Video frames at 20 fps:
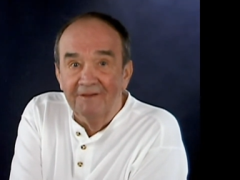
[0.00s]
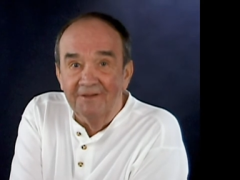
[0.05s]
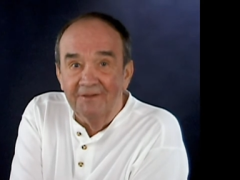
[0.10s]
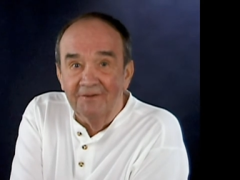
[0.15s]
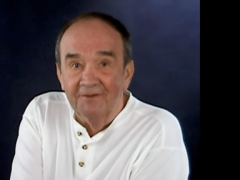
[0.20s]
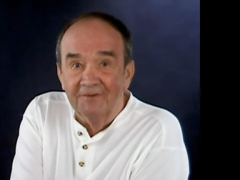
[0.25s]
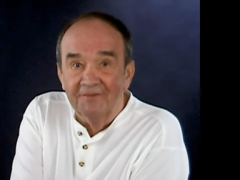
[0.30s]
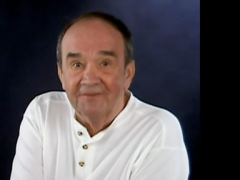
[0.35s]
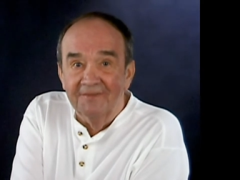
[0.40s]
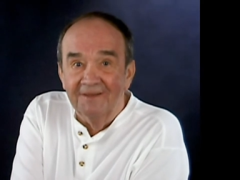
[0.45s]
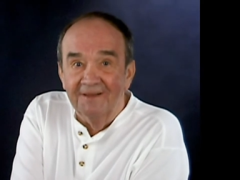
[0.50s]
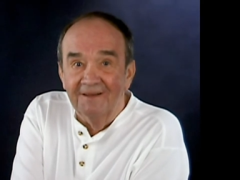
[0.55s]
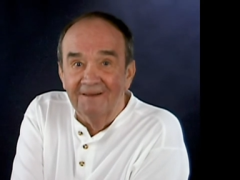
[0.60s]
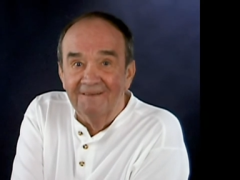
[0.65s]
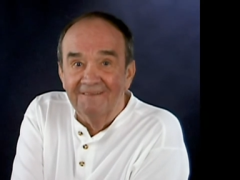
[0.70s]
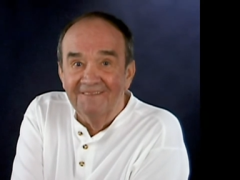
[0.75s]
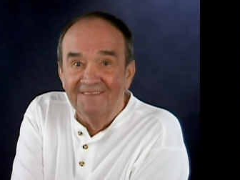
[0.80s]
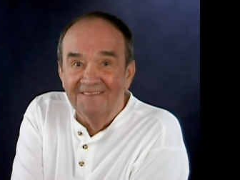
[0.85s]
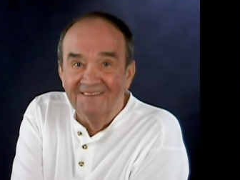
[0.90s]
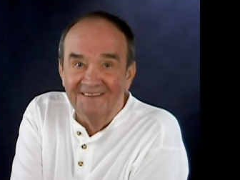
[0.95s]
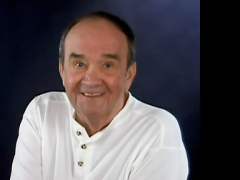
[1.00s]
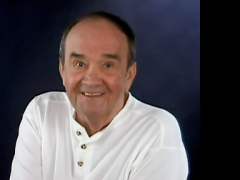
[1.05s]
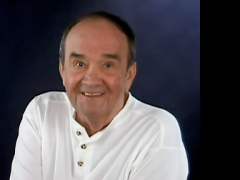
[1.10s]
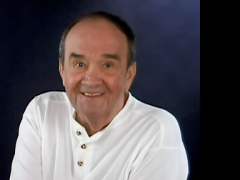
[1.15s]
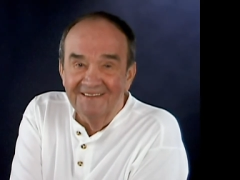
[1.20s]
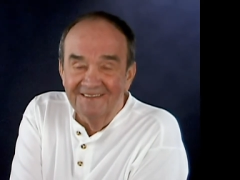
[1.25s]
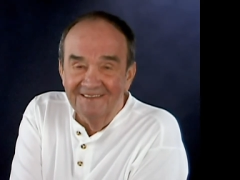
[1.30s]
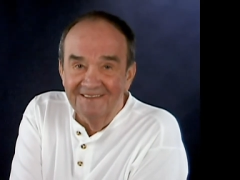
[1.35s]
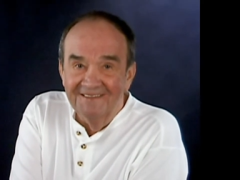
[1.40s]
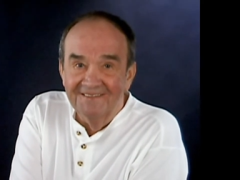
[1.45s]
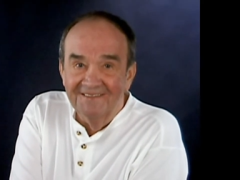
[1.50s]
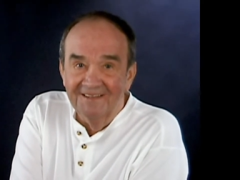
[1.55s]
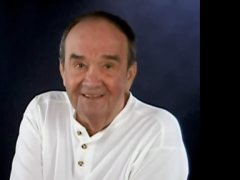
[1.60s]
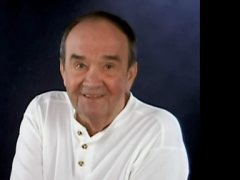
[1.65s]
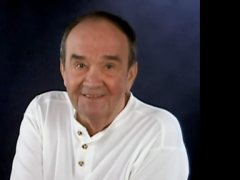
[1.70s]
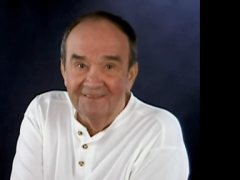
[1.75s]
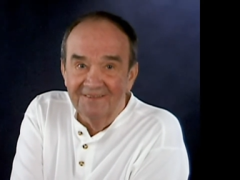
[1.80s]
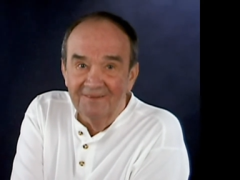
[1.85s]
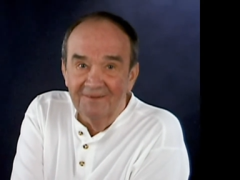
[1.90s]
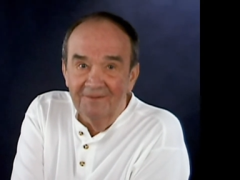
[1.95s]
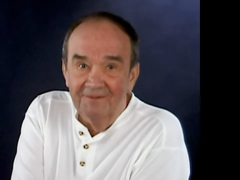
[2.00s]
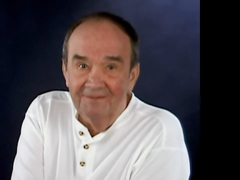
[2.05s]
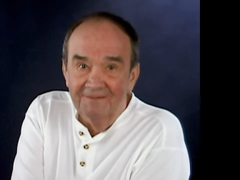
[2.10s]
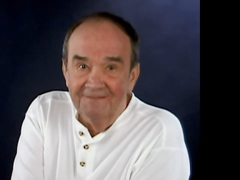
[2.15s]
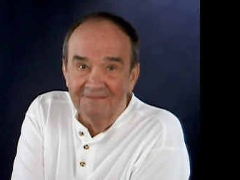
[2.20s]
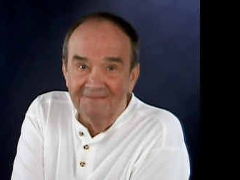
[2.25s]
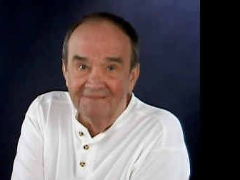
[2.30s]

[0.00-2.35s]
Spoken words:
yourself. Is that so?